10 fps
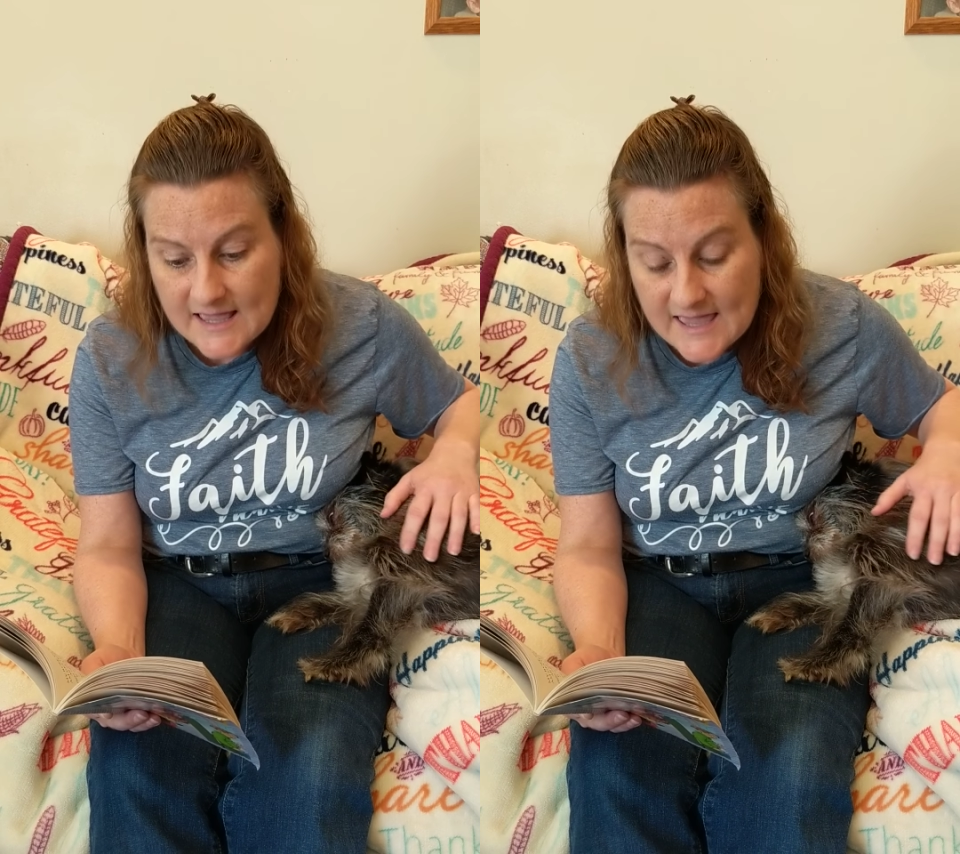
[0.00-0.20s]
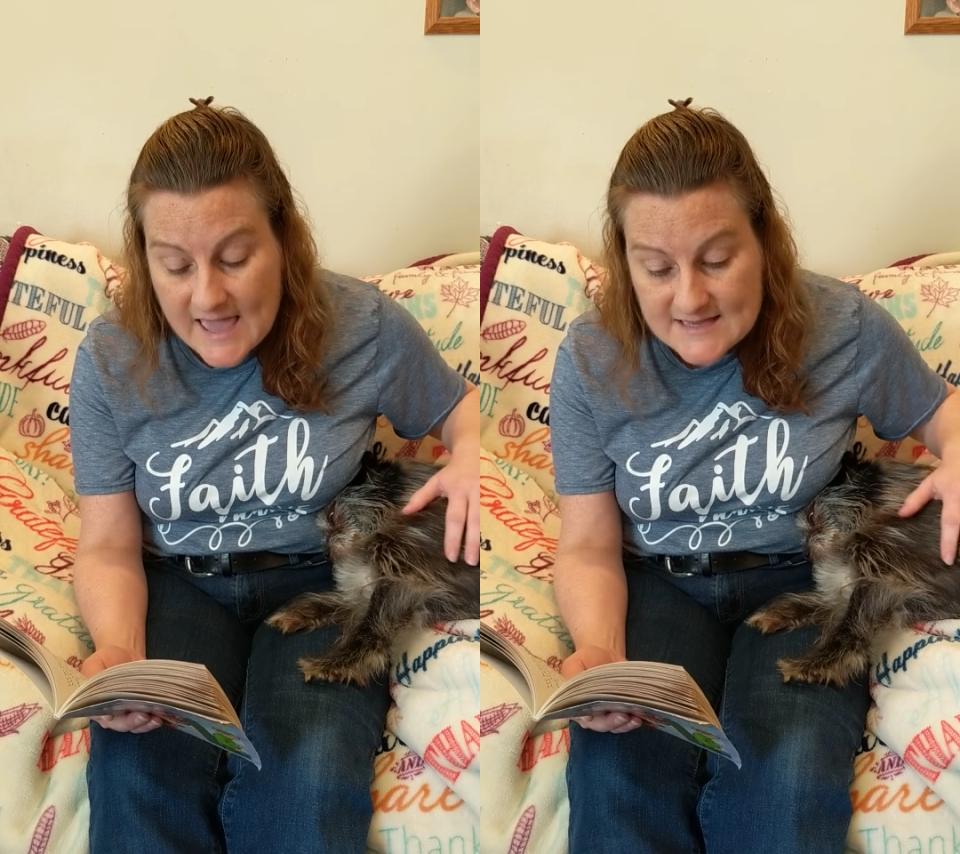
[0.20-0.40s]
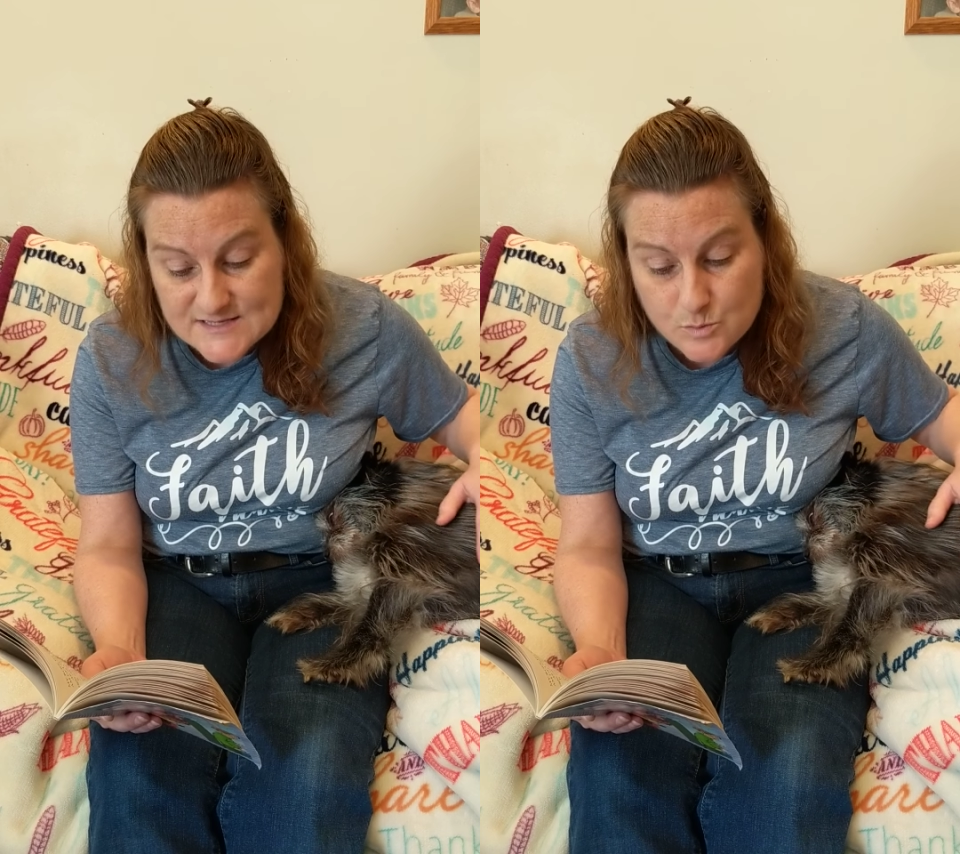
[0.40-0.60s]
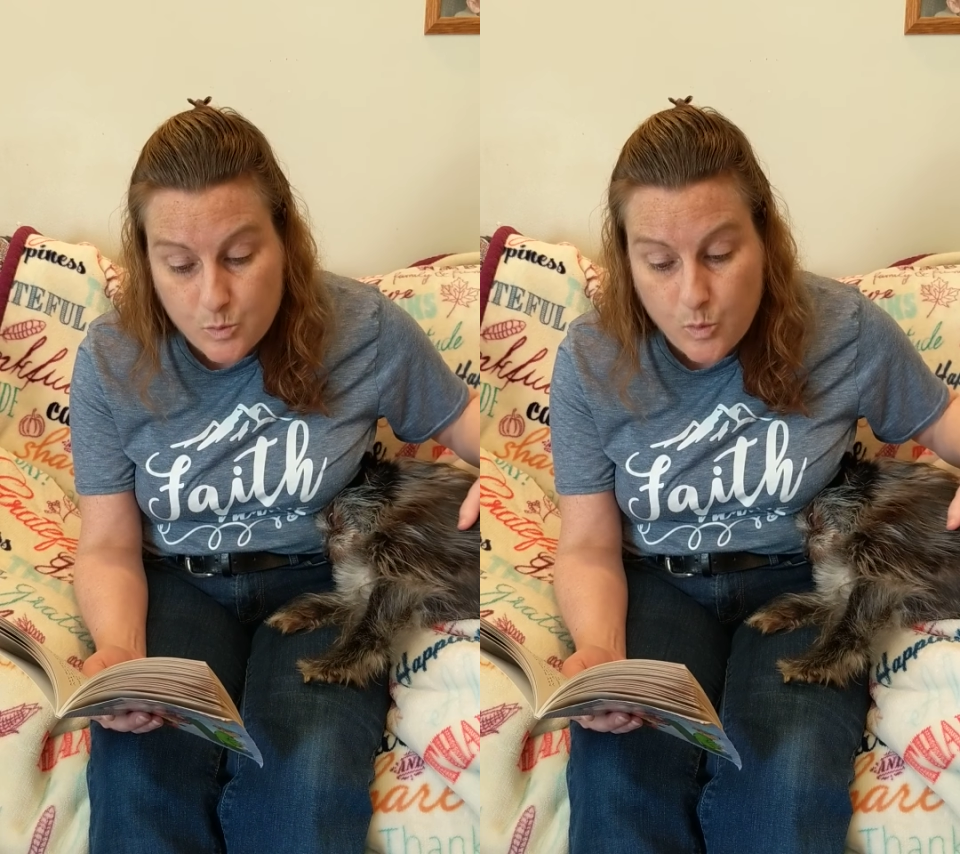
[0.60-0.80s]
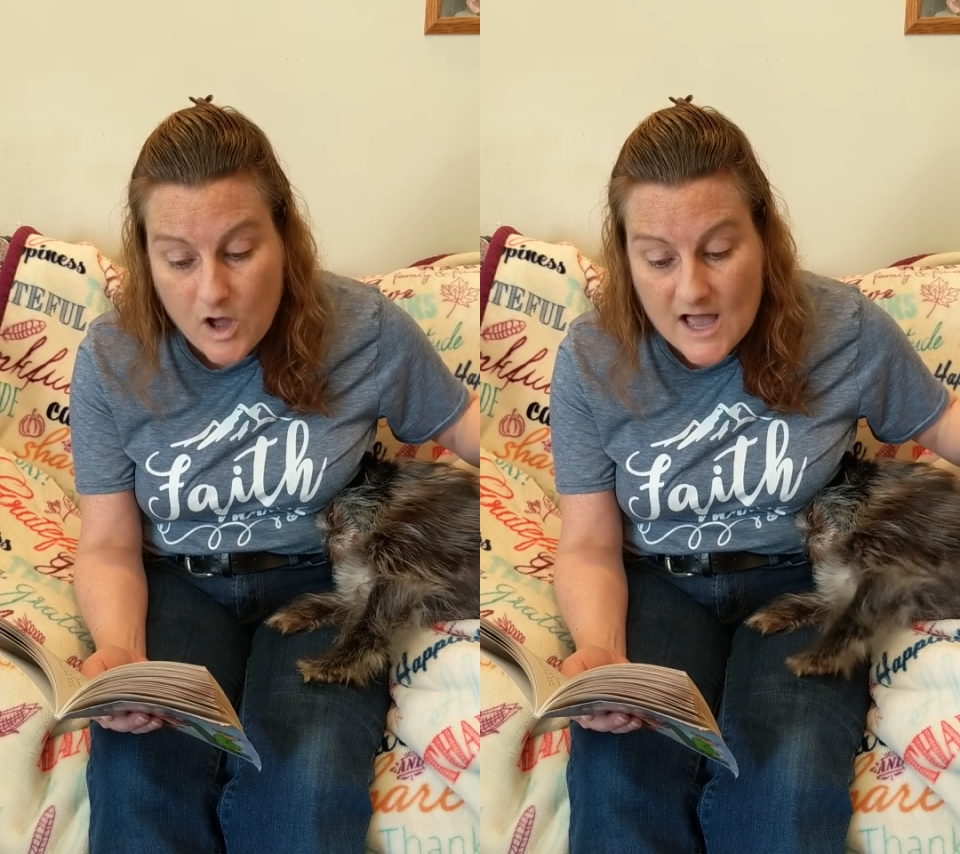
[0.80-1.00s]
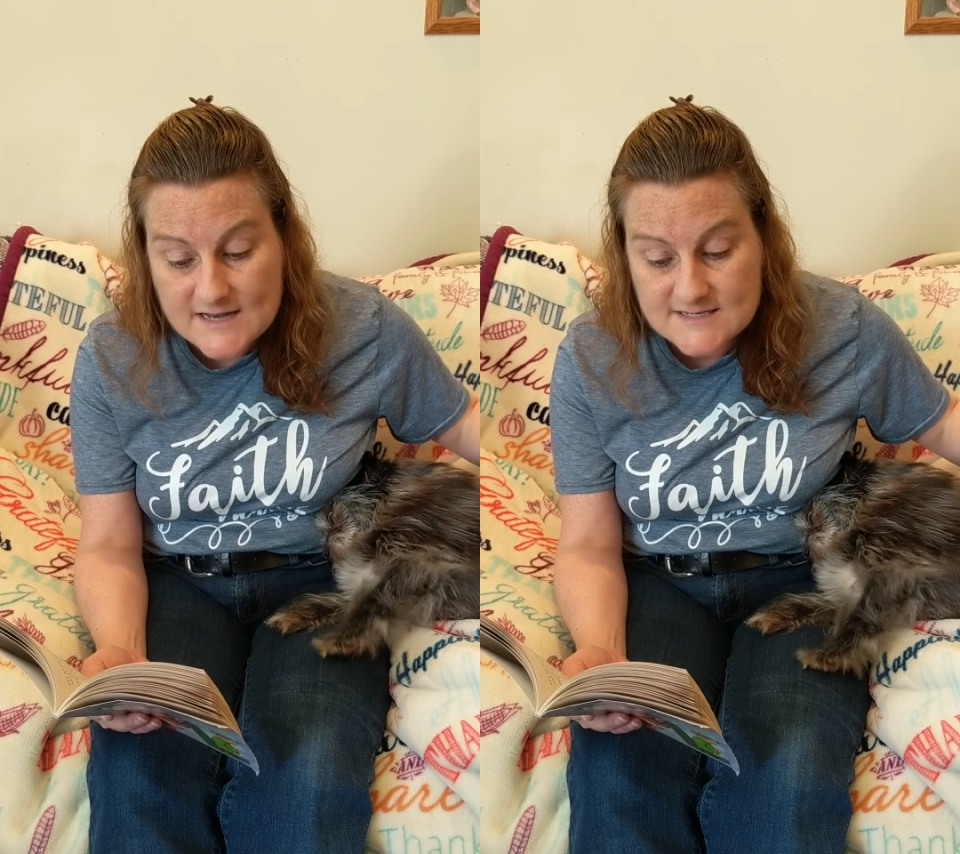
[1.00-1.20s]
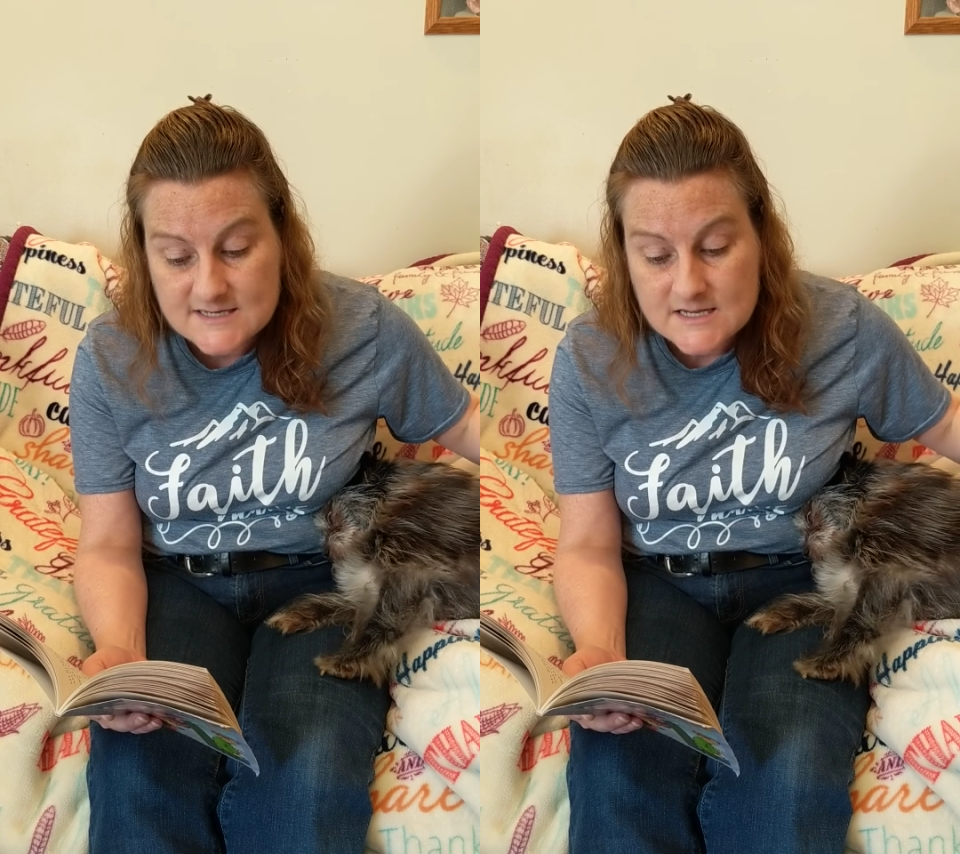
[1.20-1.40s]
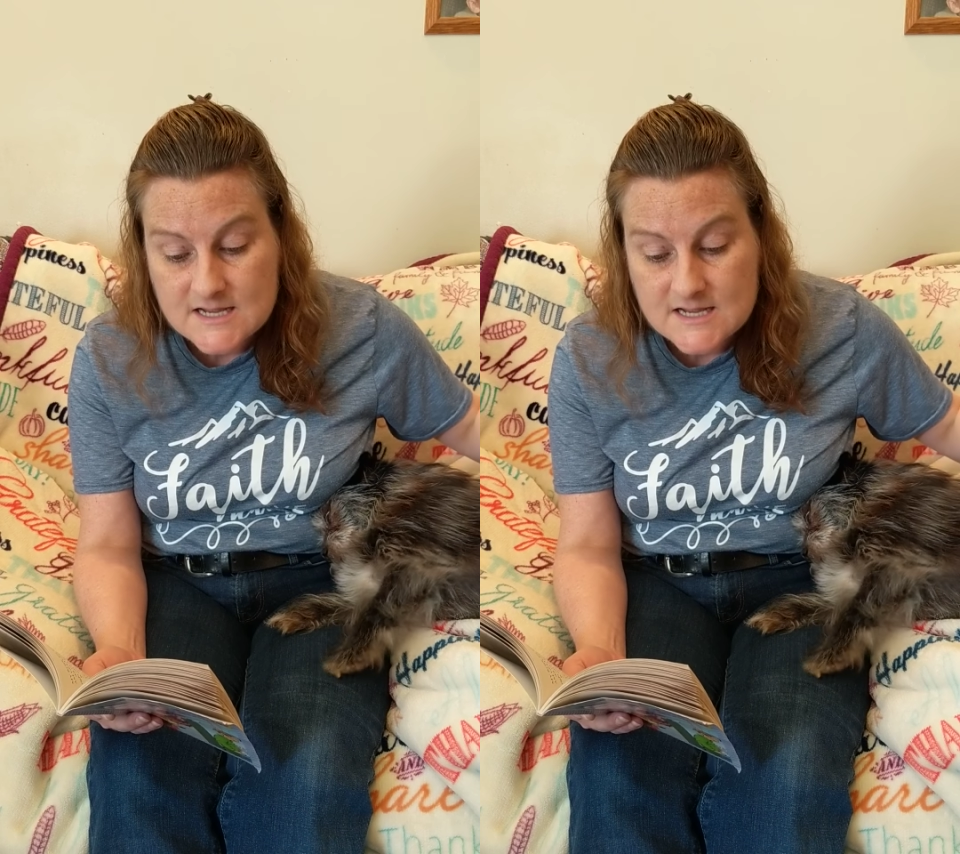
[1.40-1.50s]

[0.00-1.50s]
Guess what?